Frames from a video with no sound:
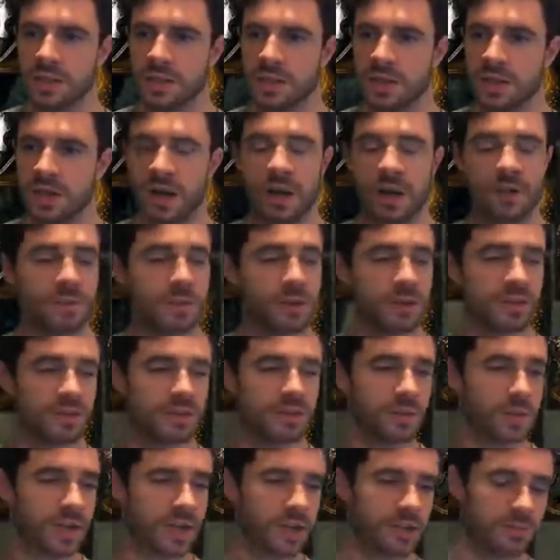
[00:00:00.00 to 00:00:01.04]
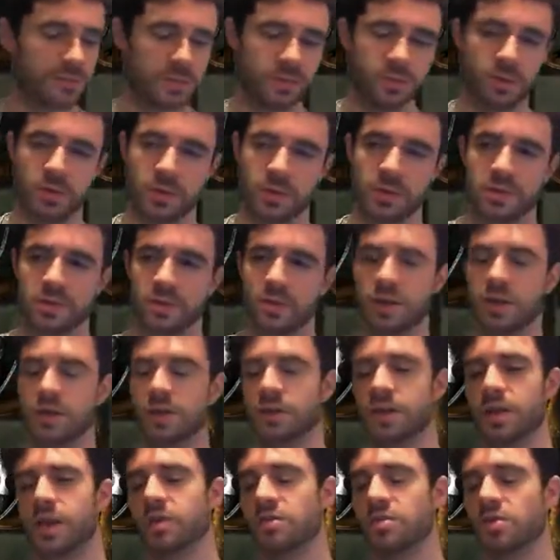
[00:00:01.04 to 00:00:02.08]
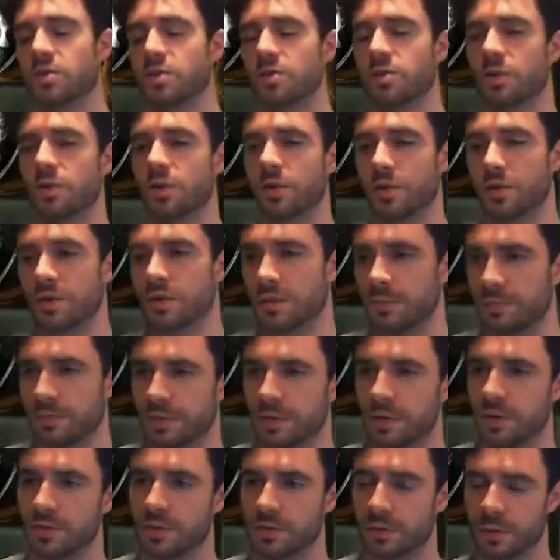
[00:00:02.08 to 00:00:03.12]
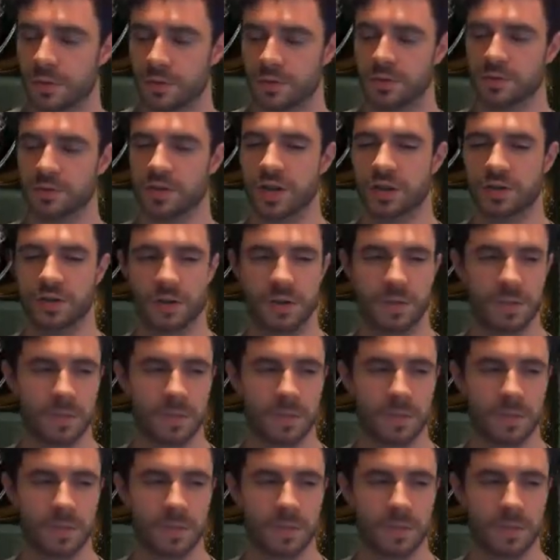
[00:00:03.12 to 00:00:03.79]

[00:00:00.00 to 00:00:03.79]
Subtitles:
I've been to Newcastle before, though, Scotty. Angels of the North. Beautiful, beautiful statue.